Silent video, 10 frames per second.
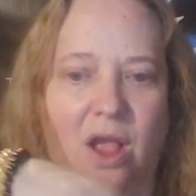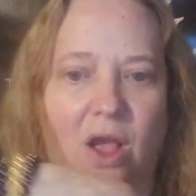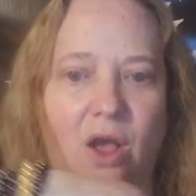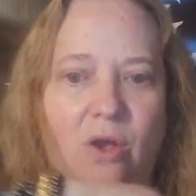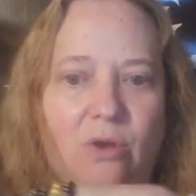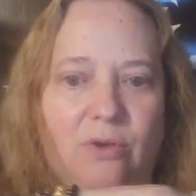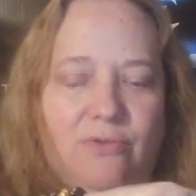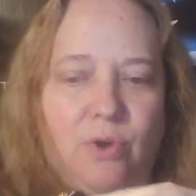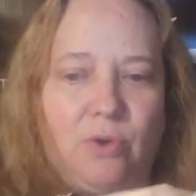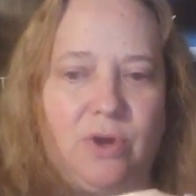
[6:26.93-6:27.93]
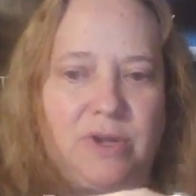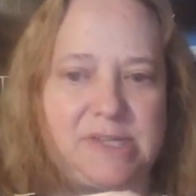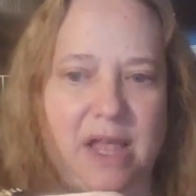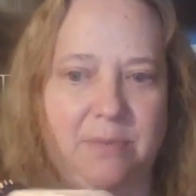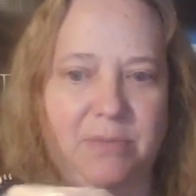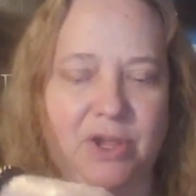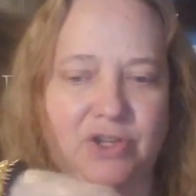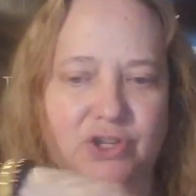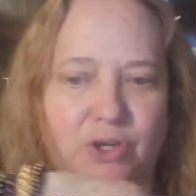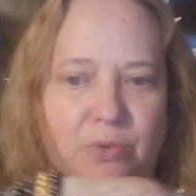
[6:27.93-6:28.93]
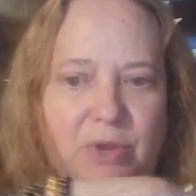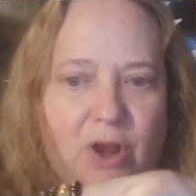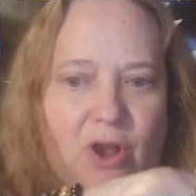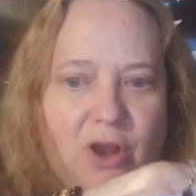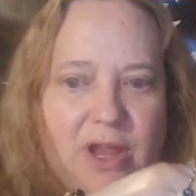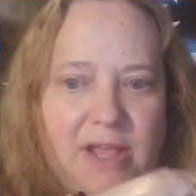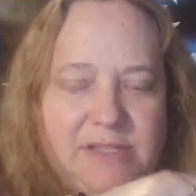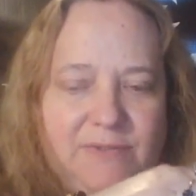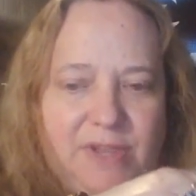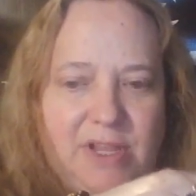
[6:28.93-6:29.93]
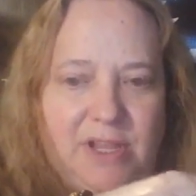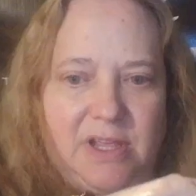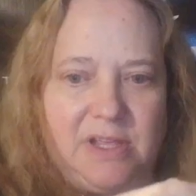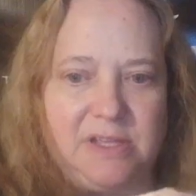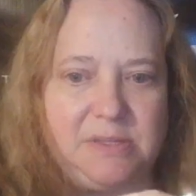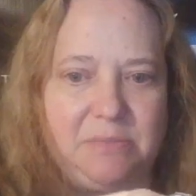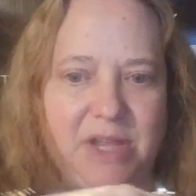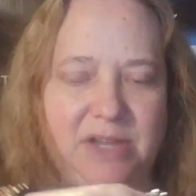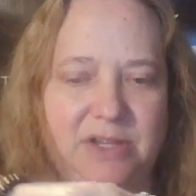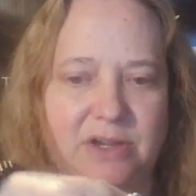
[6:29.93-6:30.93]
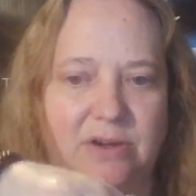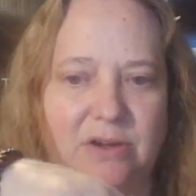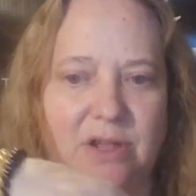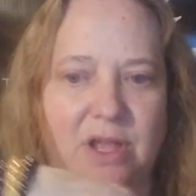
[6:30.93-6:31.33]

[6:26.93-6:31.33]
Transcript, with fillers: Oh, of course. I'm not sure what RSV is, my dear,